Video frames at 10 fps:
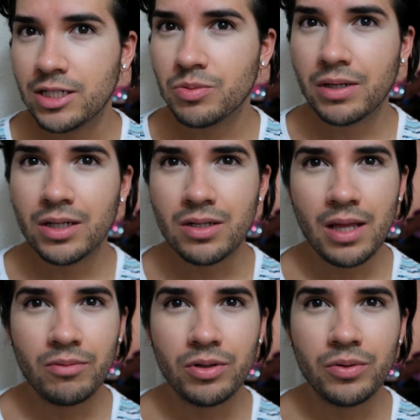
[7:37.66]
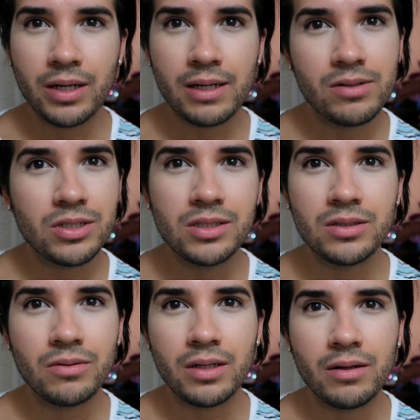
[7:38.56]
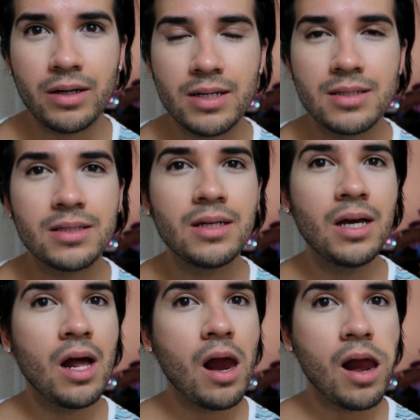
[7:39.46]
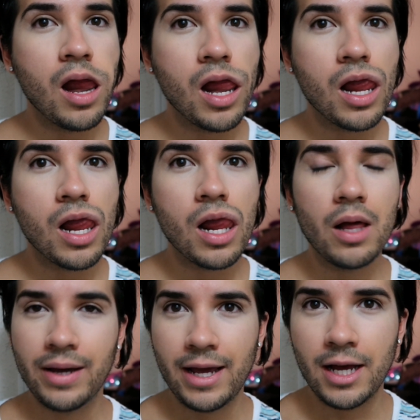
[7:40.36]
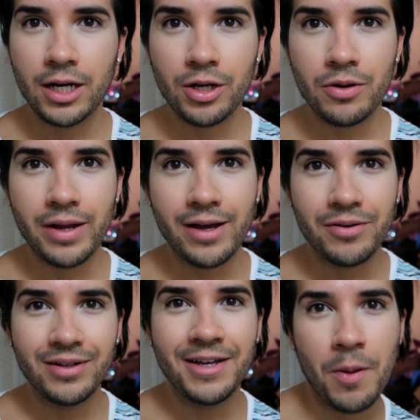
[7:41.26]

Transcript: I just want to do that real quick. I was just so curious. Okay, I'm gonna go now.